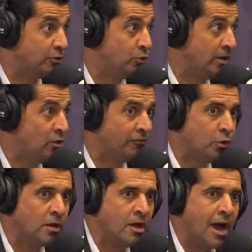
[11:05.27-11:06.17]
do an
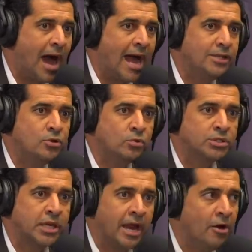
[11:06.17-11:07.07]
interview. I don't
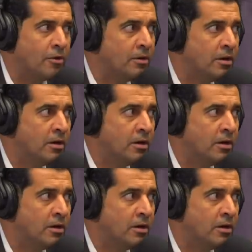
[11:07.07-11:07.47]
care.